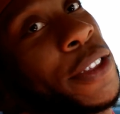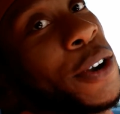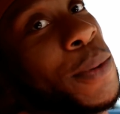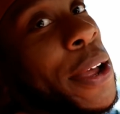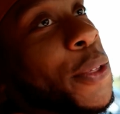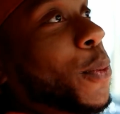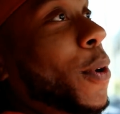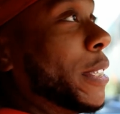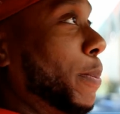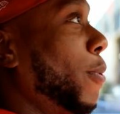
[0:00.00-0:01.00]
there around the
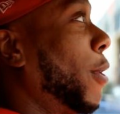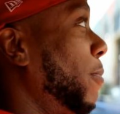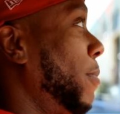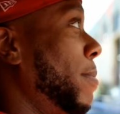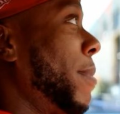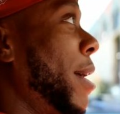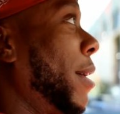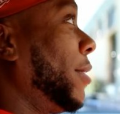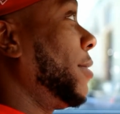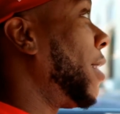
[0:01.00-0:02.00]
world supporting me, man,
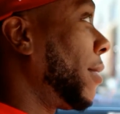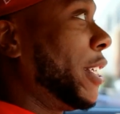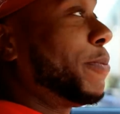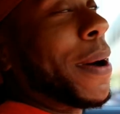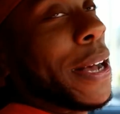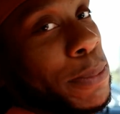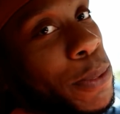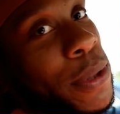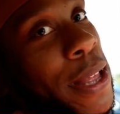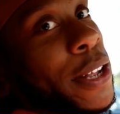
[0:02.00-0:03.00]
because nothing is possible
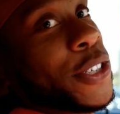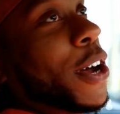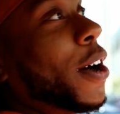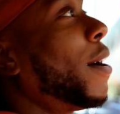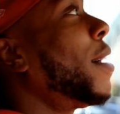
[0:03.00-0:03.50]
without y'all.